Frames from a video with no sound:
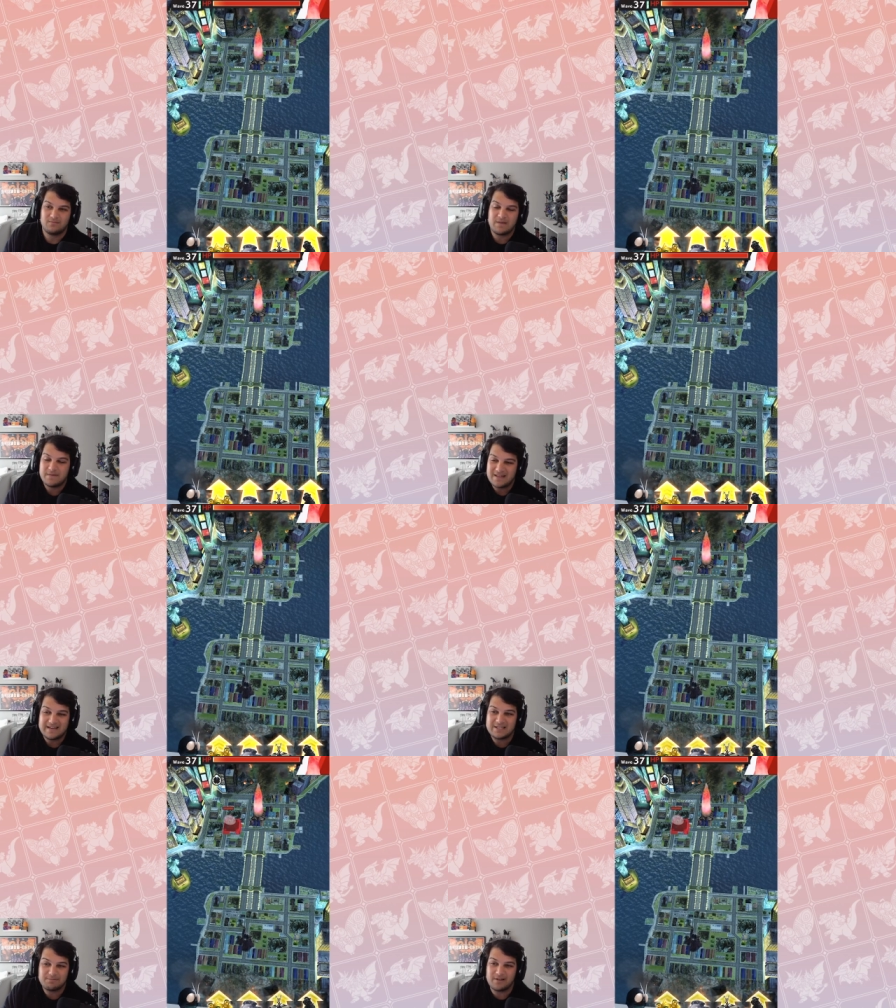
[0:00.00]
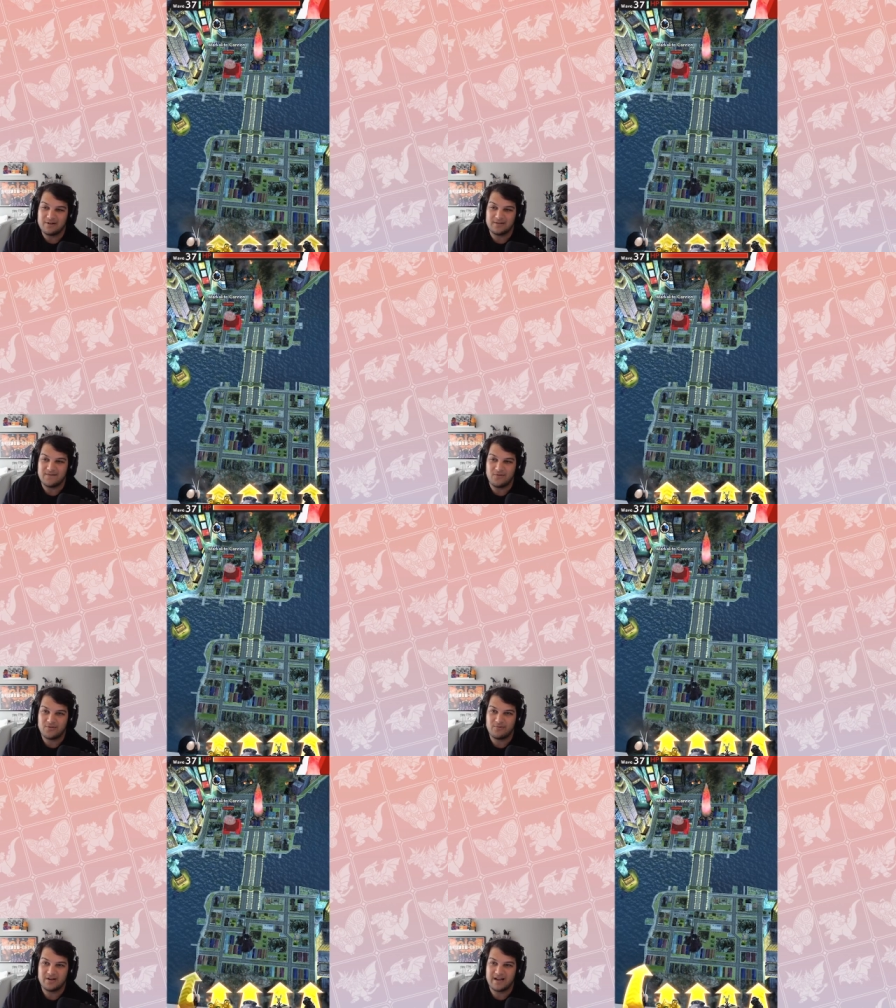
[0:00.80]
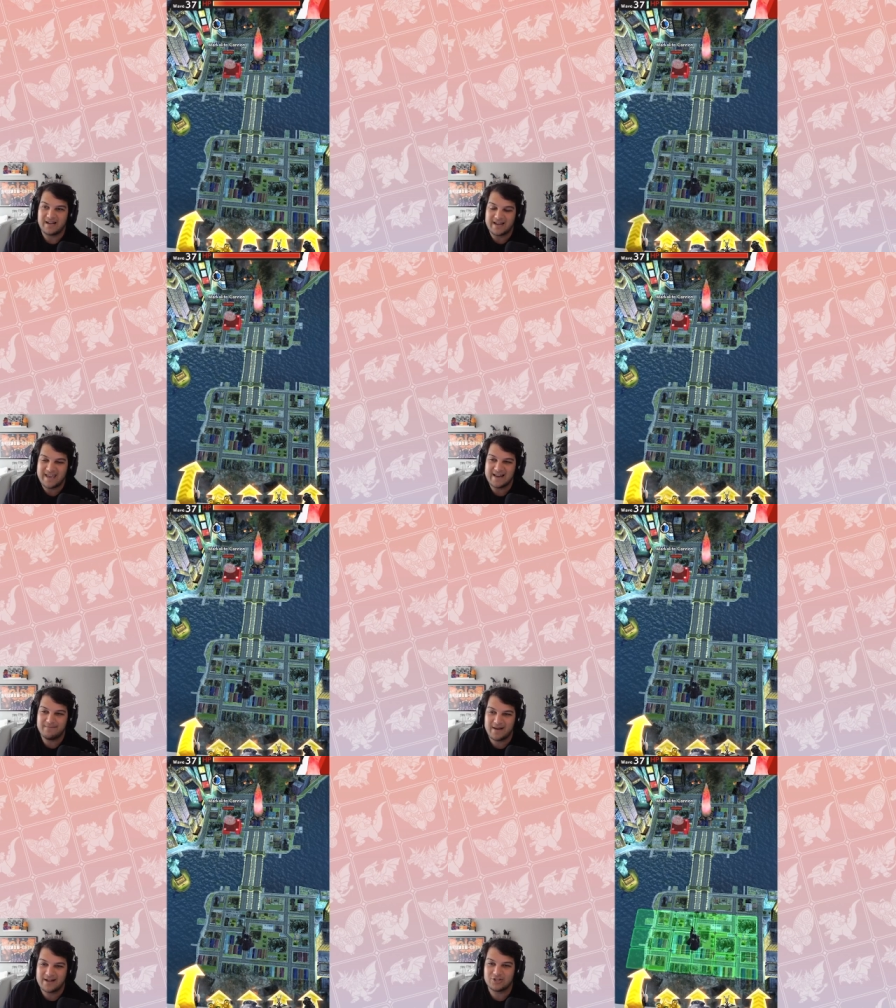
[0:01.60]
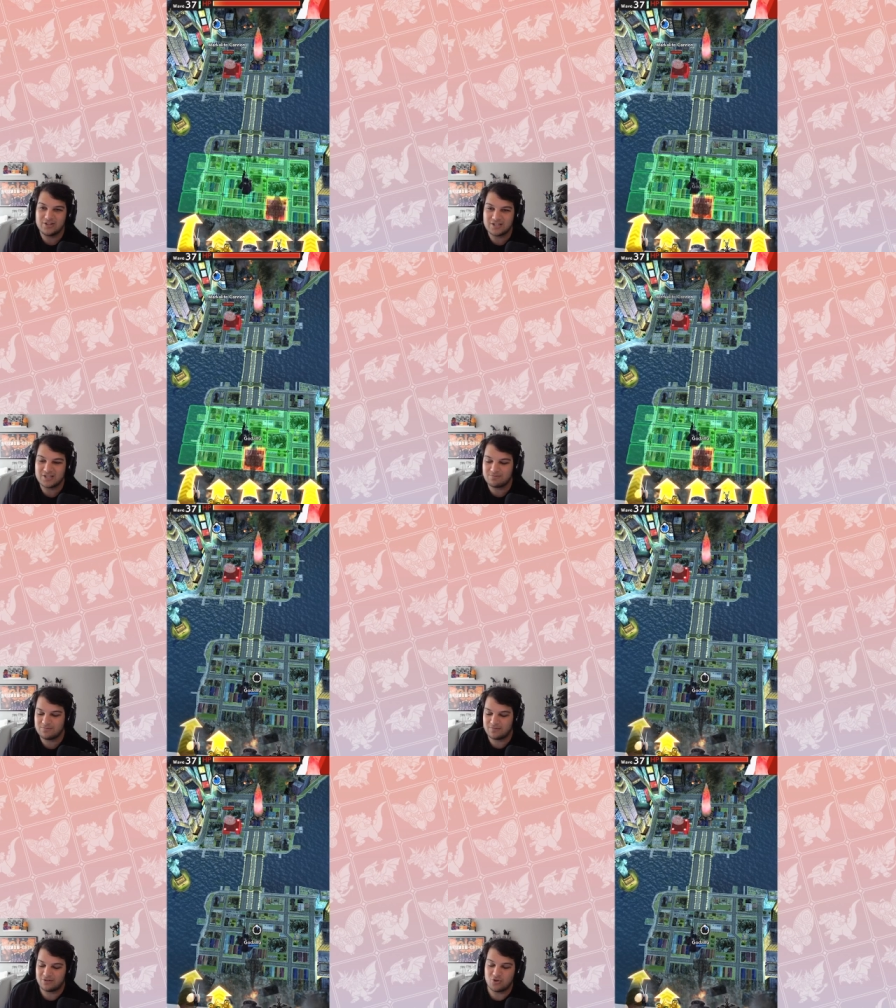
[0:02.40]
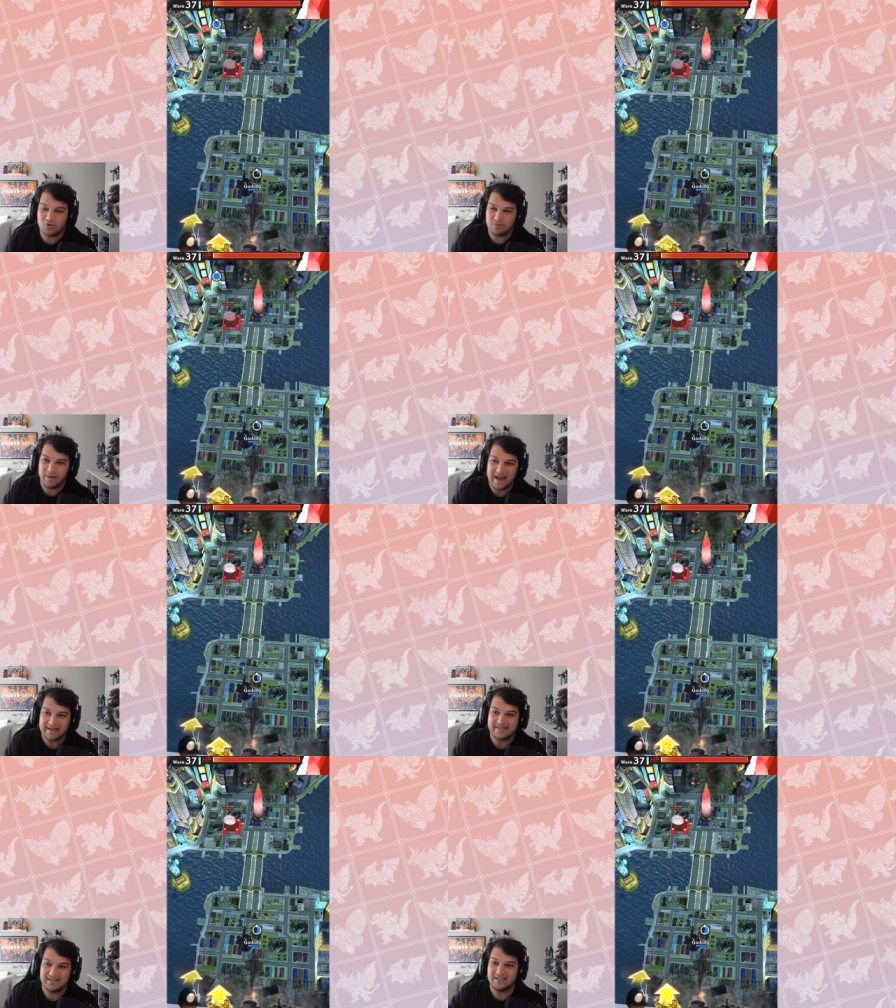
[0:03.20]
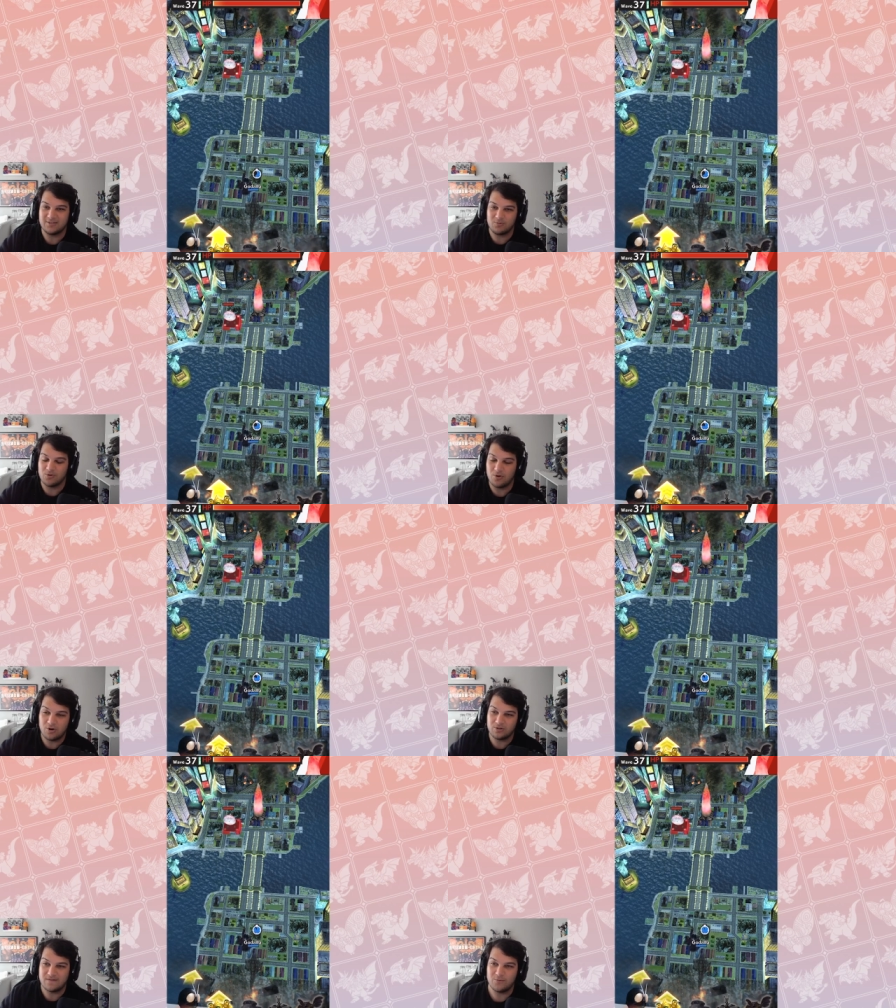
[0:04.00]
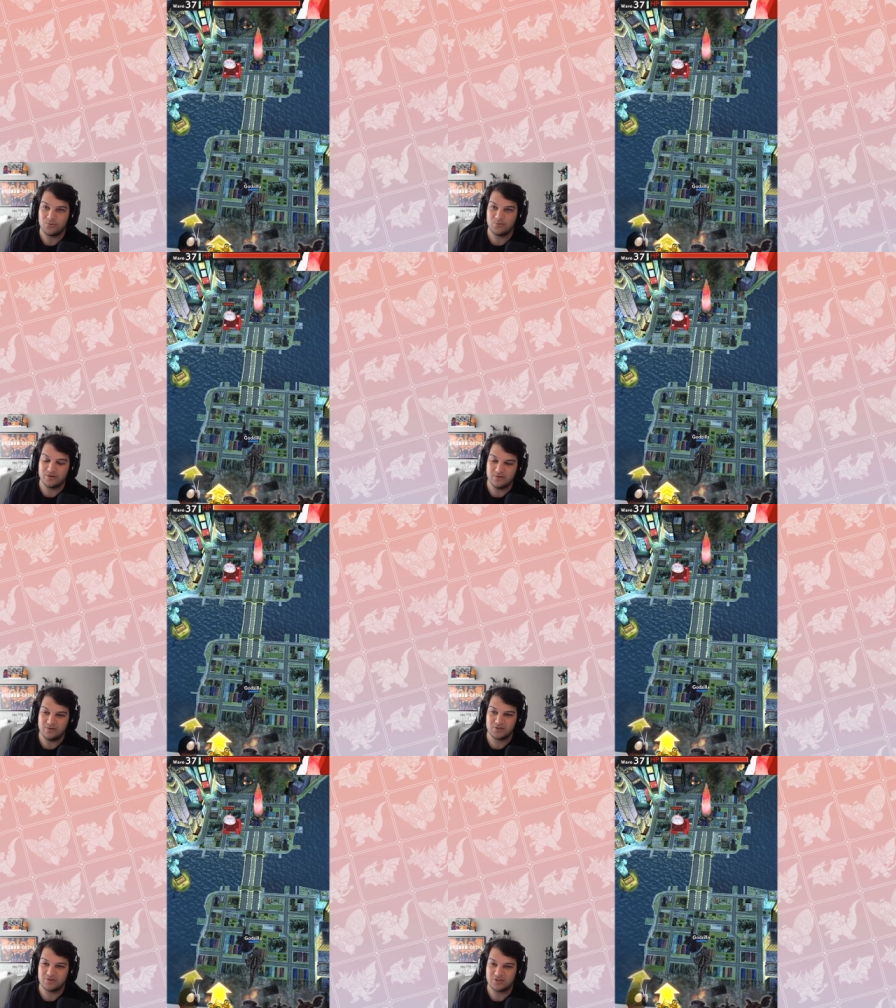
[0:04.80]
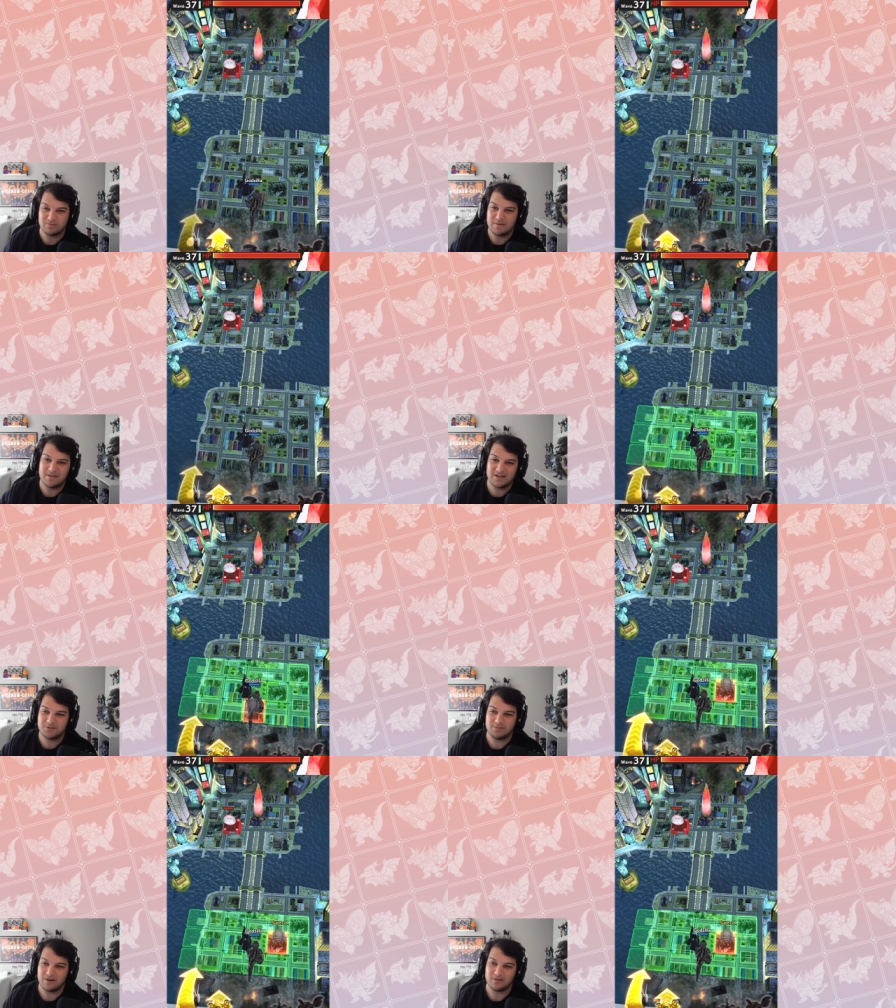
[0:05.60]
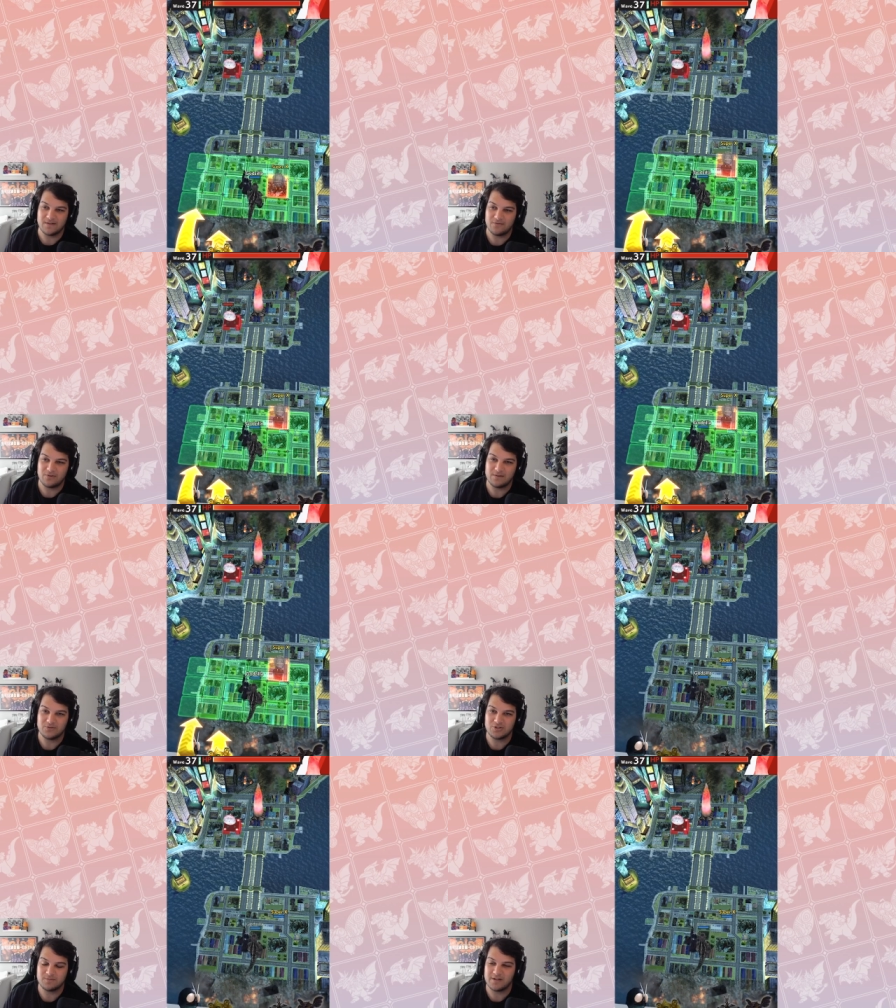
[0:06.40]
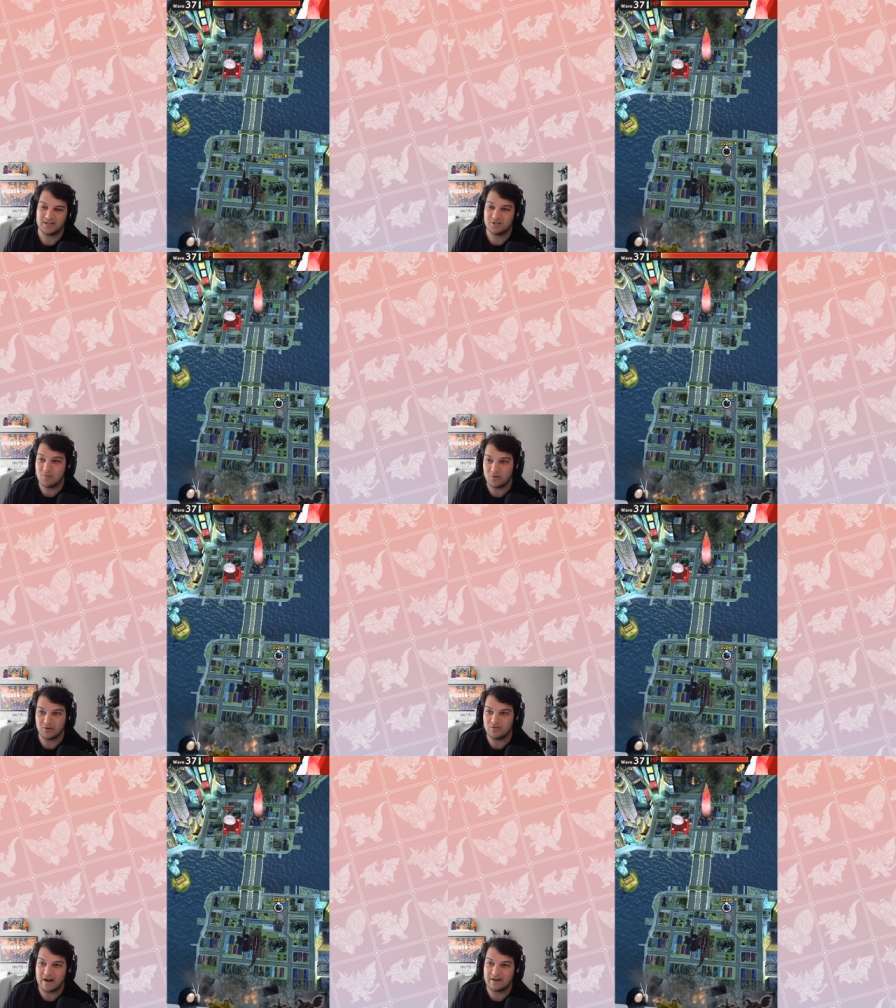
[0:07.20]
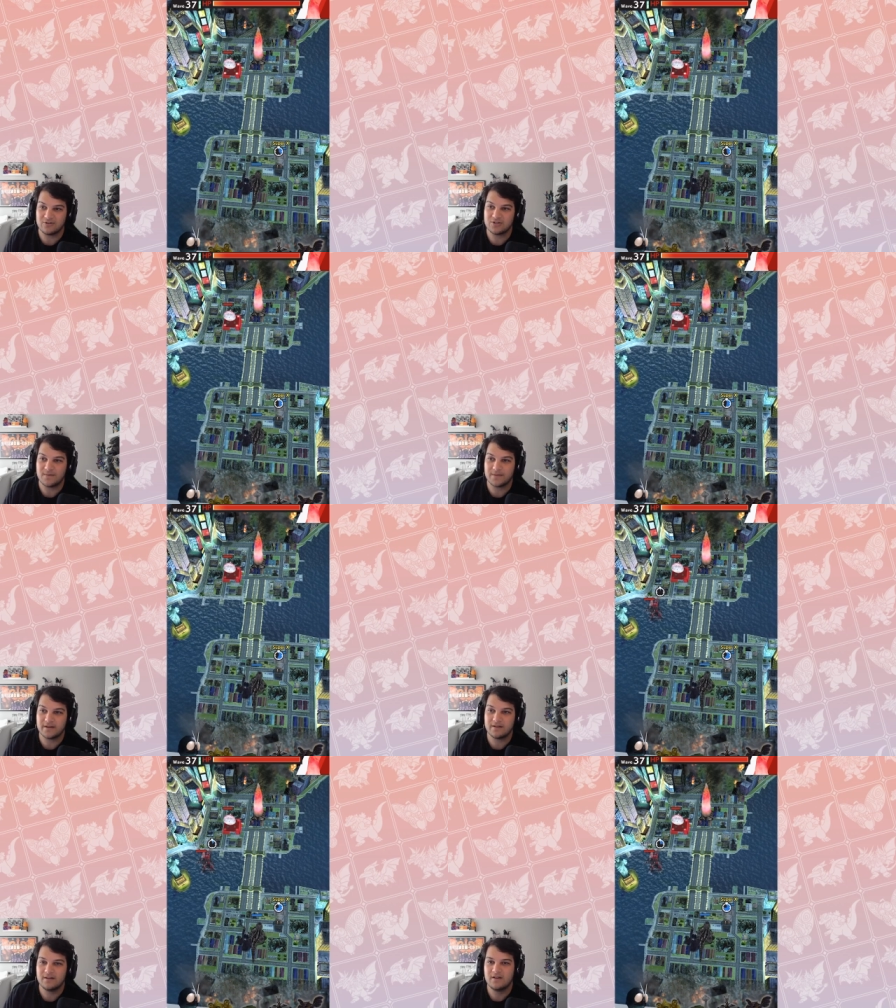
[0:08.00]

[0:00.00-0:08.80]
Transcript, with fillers: Maybe that is player level three. I, I can't imagine this is you could pass this with all level three units, right? So maybe that is player level, and I'm just like smoking crack or something.